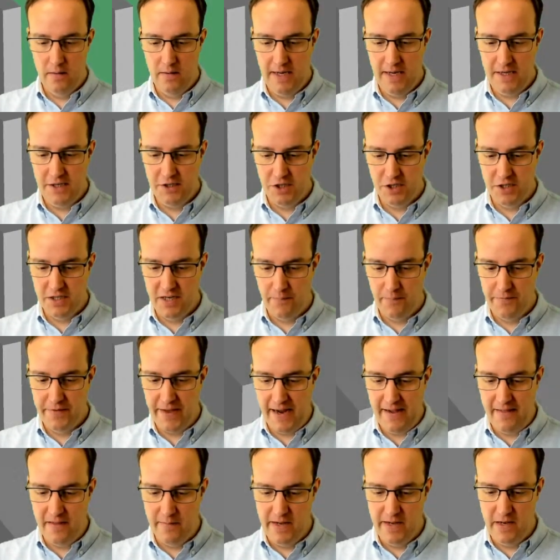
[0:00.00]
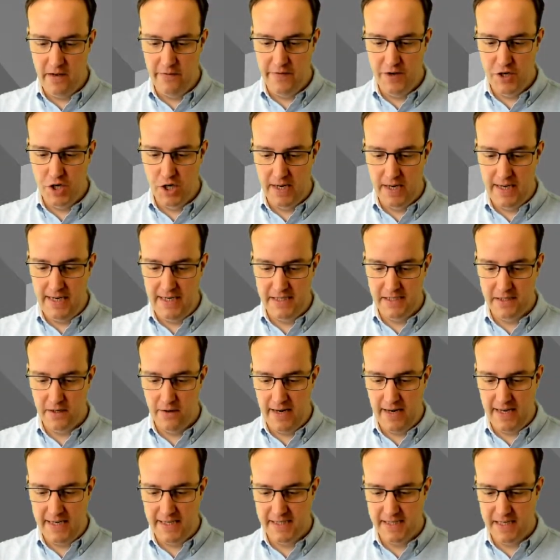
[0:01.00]
Let's just update them individually.
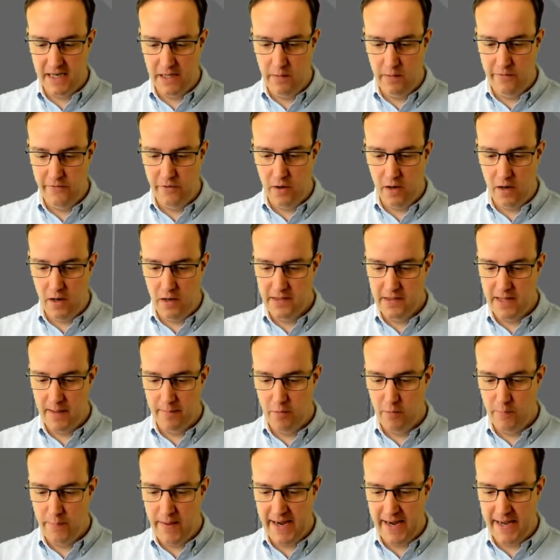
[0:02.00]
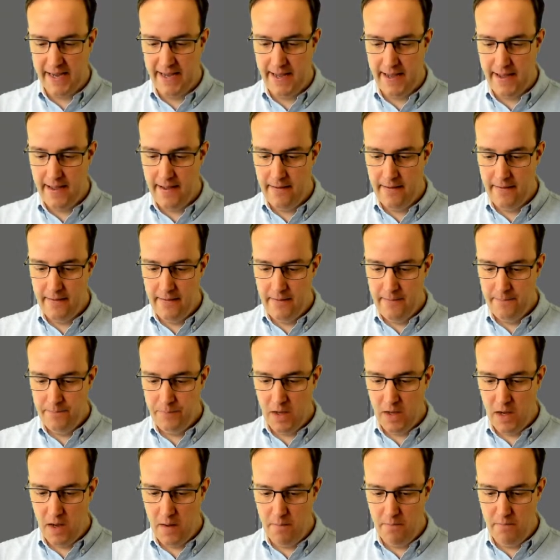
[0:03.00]
So let's say that we've got our double pack here.
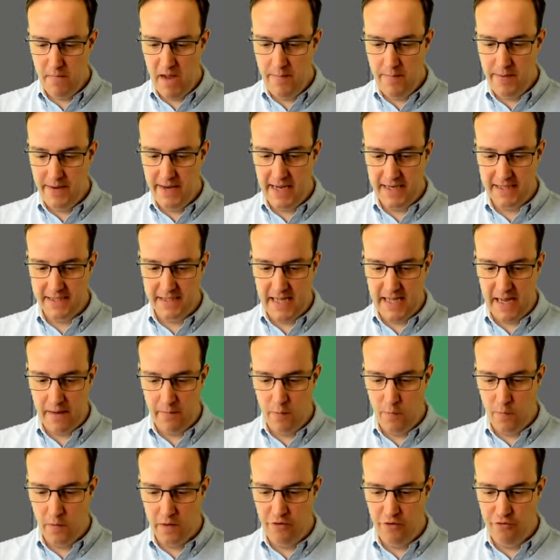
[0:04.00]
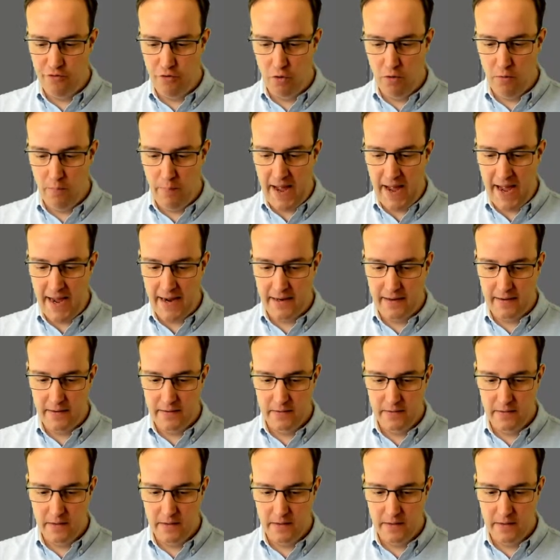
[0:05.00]
Maybe next to that we want a draw pack.